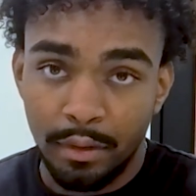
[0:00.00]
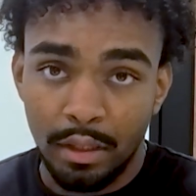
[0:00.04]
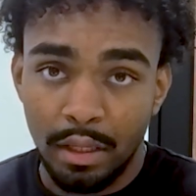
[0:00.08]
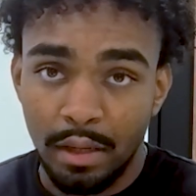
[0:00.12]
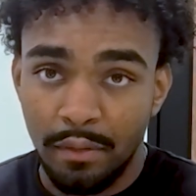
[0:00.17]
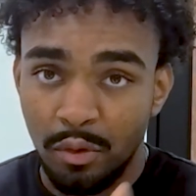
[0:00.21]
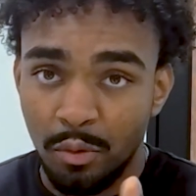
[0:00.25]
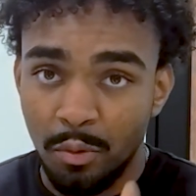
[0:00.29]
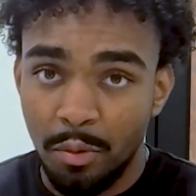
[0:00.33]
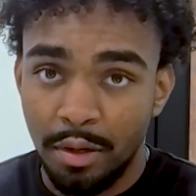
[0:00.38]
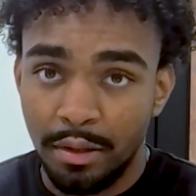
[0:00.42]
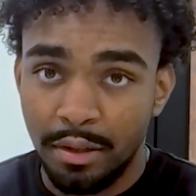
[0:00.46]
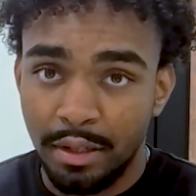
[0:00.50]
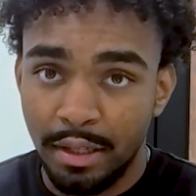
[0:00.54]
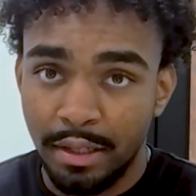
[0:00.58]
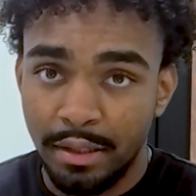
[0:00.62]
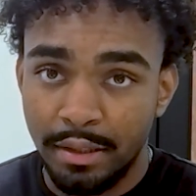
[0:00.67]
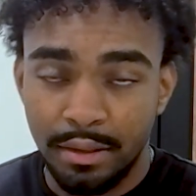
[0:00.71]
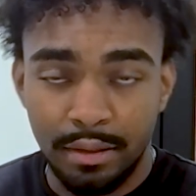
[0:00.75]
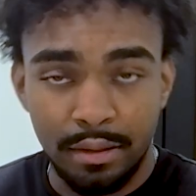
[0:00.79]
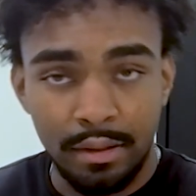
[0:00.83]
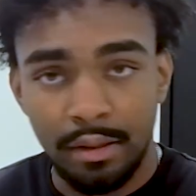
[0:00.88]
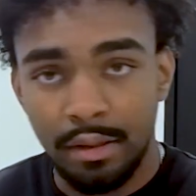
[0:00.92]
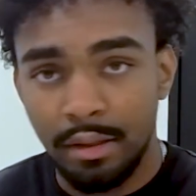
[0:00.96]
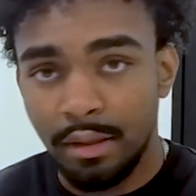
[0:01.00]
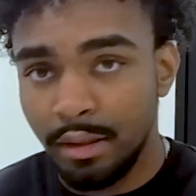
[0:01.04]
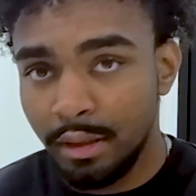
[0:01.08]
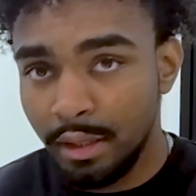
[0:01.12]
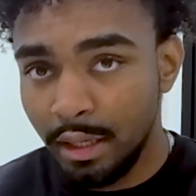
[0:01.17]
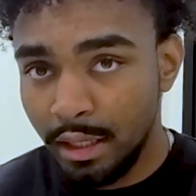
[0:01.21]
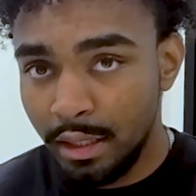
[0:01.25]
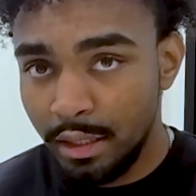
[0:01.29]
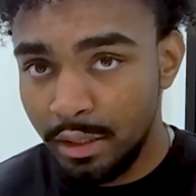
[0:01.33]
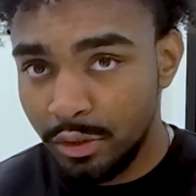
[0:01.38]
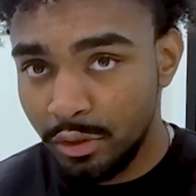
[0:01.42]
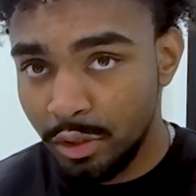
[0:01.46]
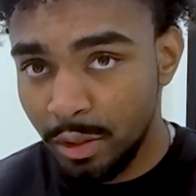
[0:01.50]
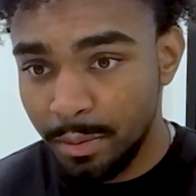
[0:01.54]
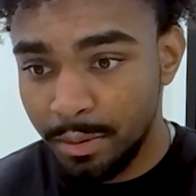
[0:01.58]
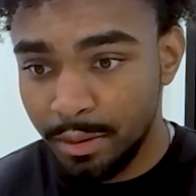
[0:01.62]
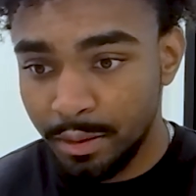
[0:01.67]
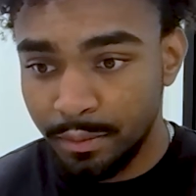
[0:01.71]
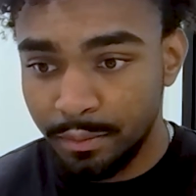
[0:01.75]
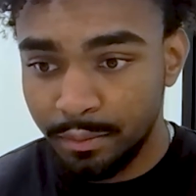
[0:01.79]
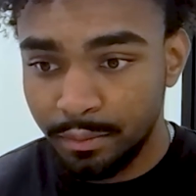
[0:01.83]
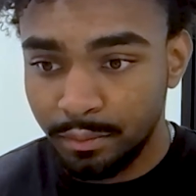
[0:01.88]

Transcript: If you want this, link in the description.